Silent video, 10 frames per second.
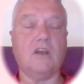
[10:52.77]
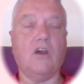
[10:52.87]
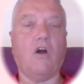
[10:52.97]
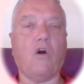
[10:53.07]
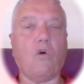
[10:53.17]

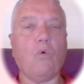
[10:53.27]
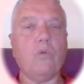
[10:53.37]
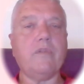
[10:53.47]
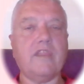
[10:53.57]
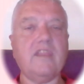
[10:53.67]
are
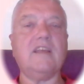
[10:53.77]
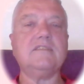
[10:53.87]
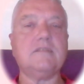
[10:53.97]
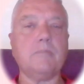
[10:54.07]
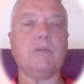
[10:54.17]
all
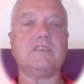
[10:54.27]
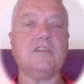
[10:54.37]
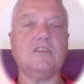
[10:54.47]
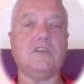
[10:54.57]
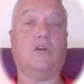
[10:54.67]
things the
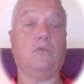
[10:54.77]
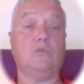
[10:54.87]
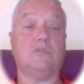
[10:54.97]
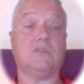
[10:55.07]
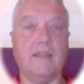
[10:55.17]
business owns.